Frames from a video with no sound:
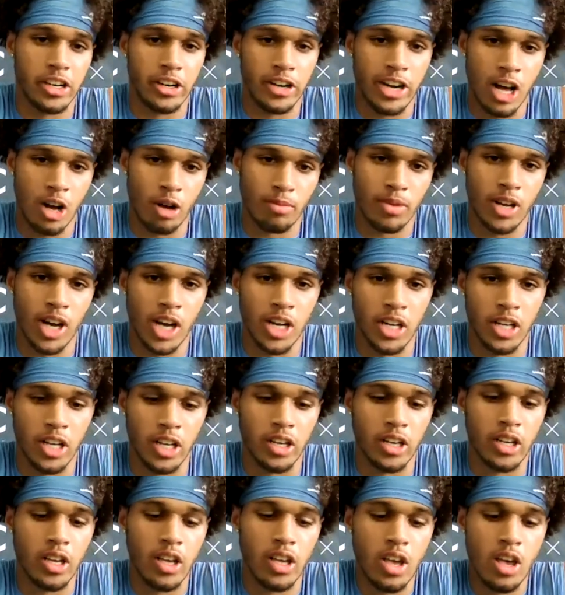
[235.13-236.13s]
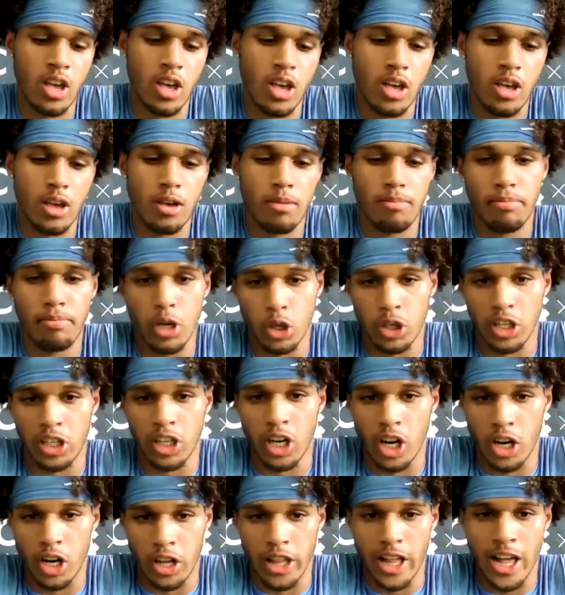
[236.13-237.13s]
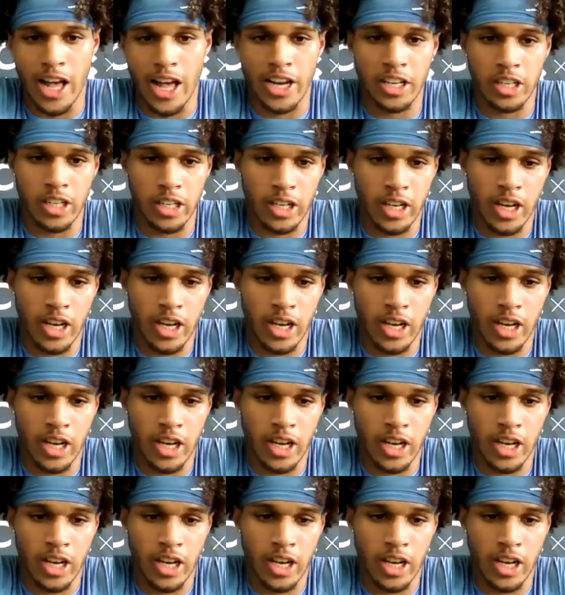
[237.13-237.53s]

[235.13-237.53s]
Now I'm kind of building onto that to